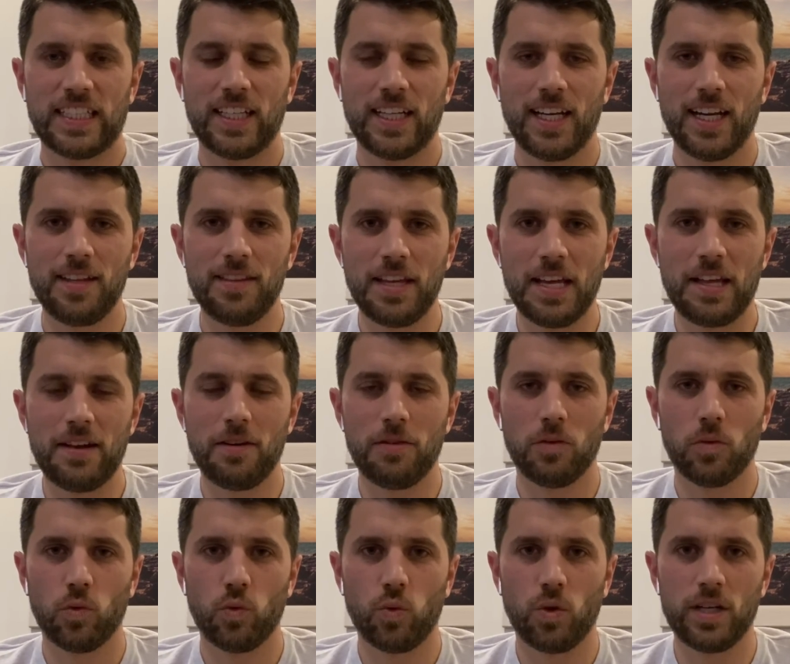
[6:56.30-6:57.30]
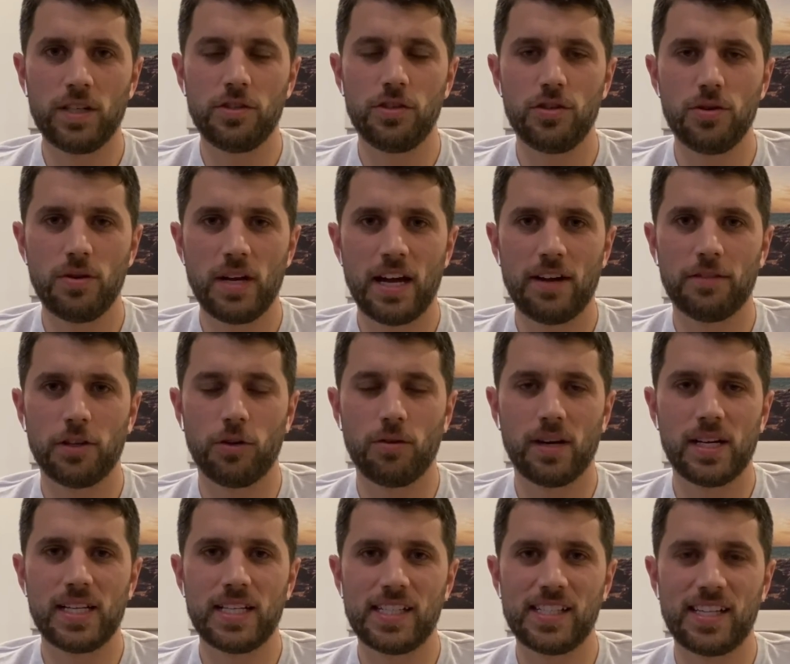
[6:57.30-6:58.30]
And then once you have the
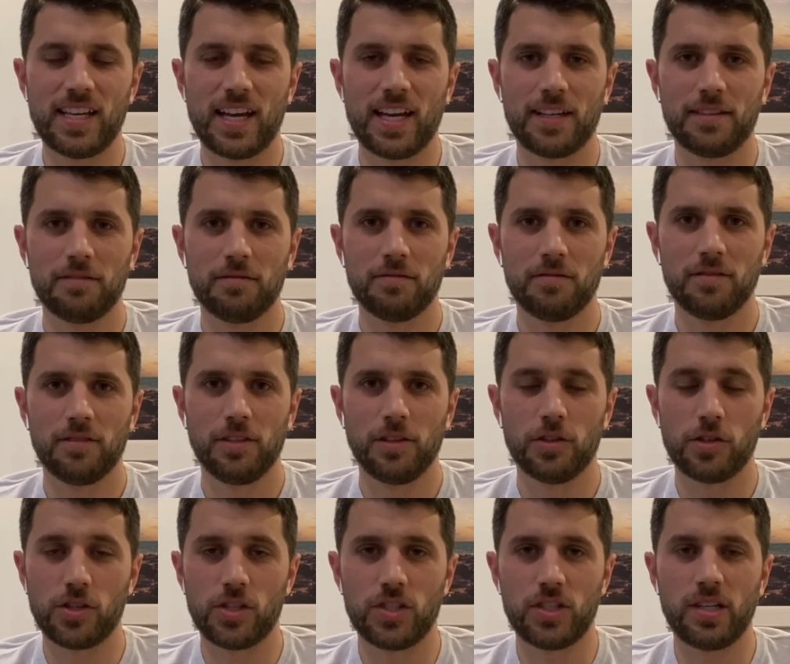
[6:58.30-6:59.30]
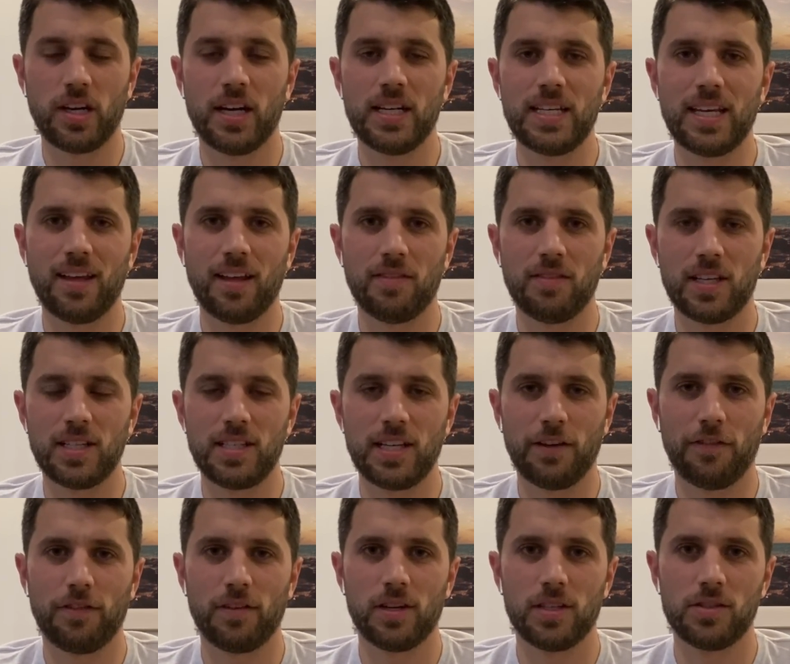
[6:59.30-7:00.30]
grading set, you're studying the
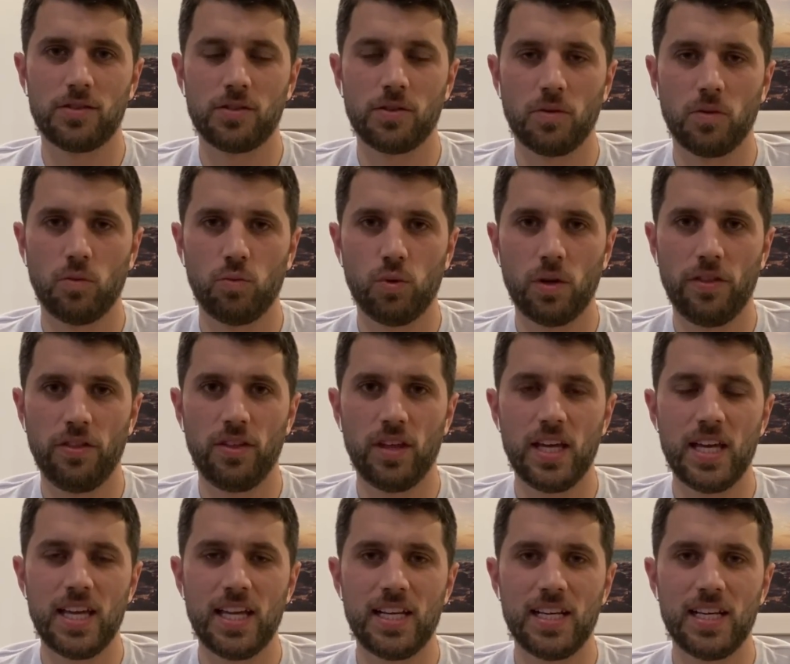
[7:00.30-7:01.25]
difference within